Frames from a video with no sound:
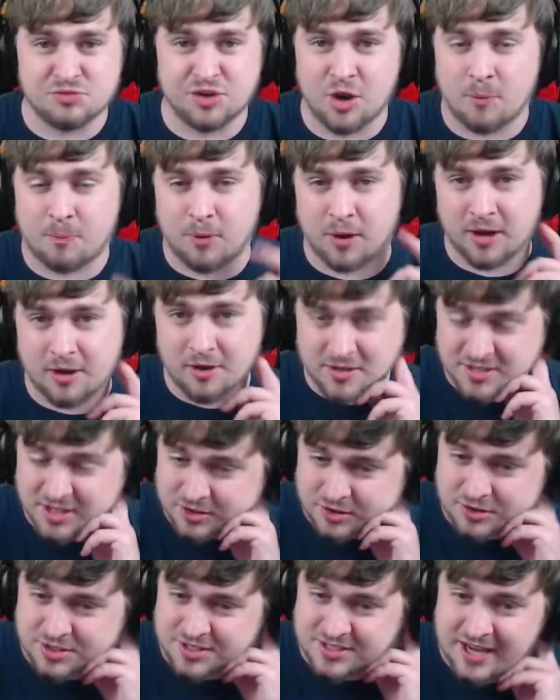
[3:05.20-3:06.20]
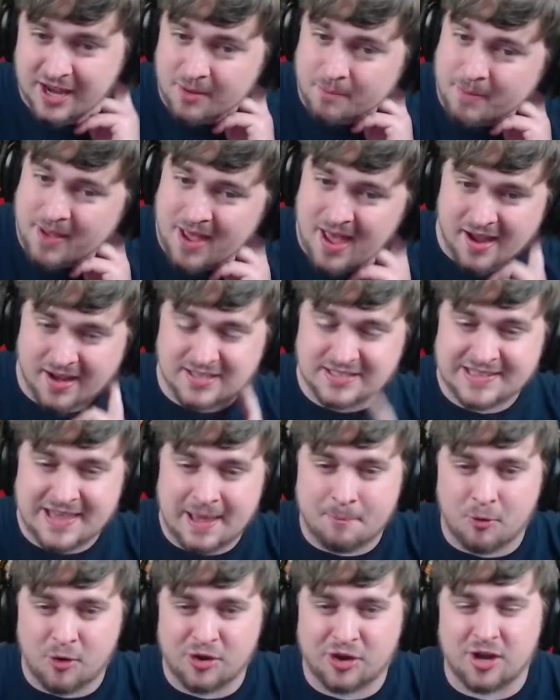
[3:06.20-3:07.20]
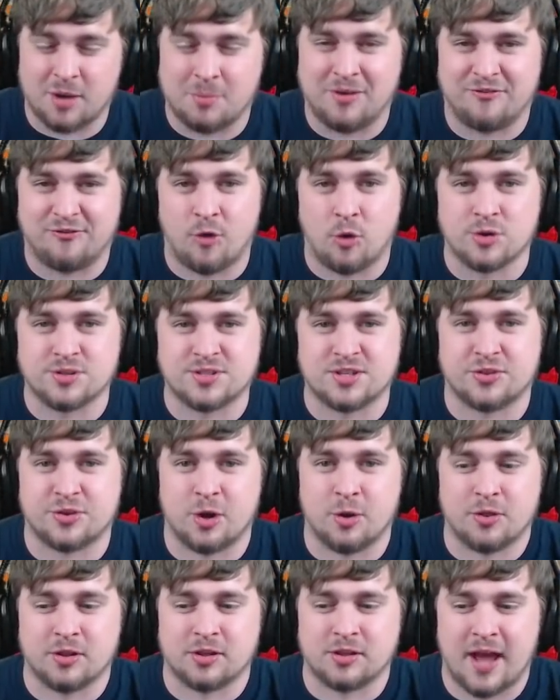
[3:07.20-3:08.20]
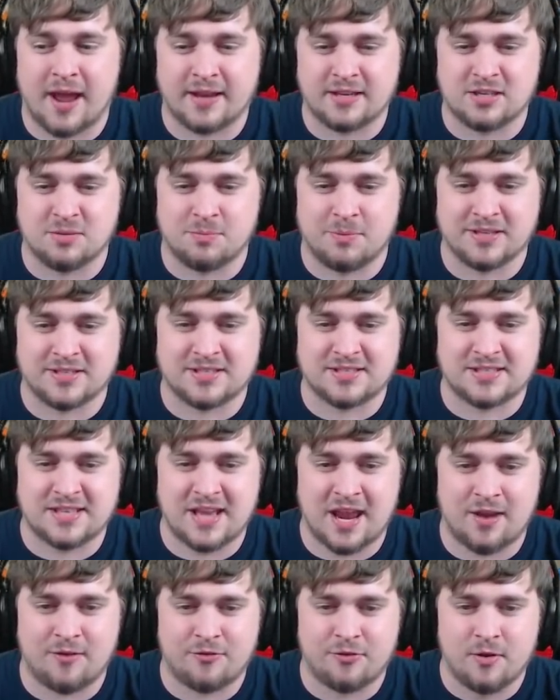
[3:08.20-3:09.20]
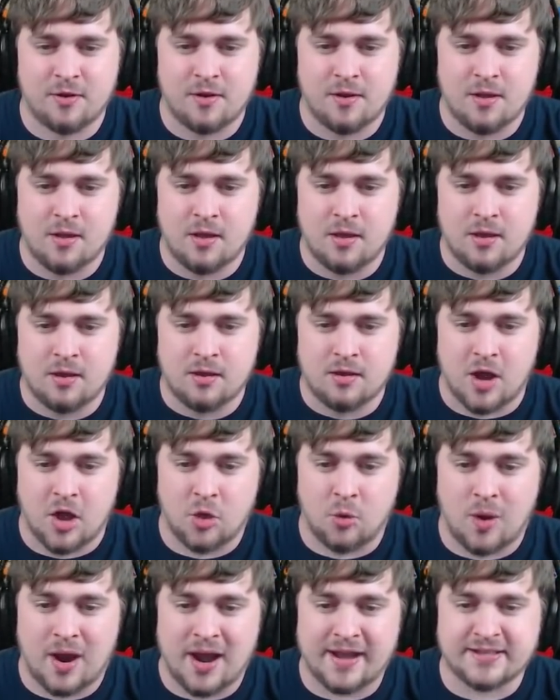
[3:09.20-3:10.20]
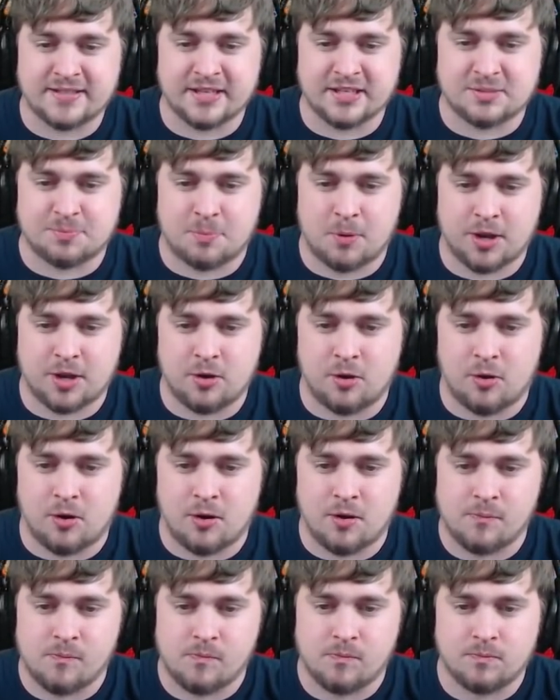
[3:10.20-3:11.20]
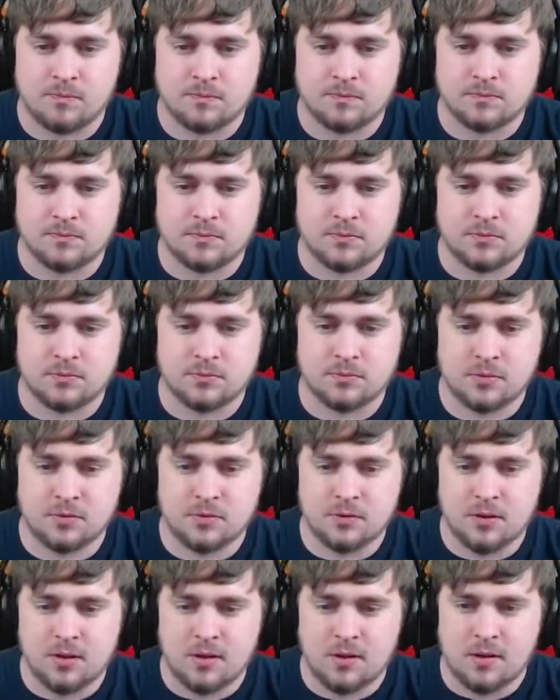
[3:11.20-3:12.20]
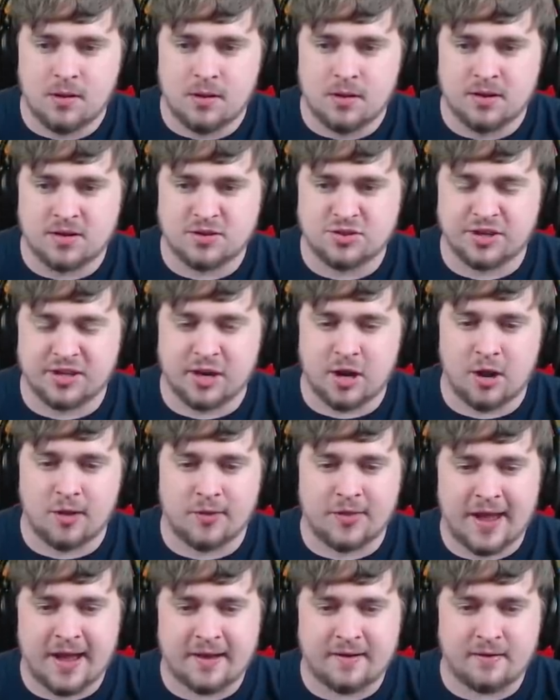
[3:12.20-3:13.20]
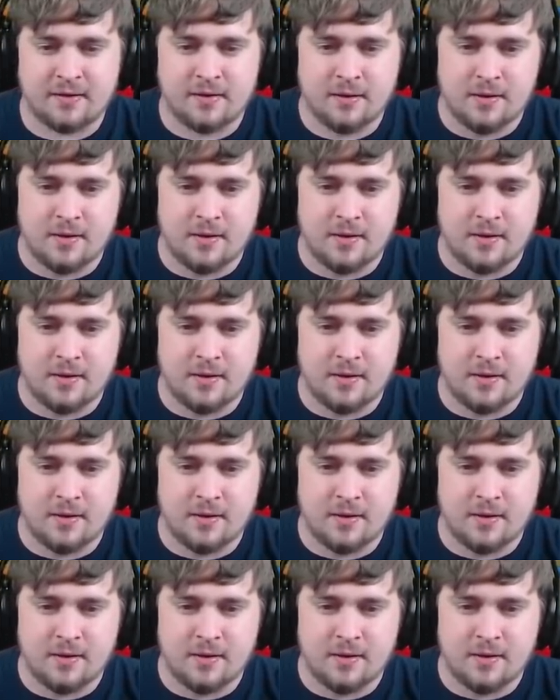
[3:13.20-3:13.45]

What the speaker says: pretty close to getting their stand back, because at that point, you're going to be forced to throw the light to be safe. Otherwise, it's pretty cool. Because you get all that,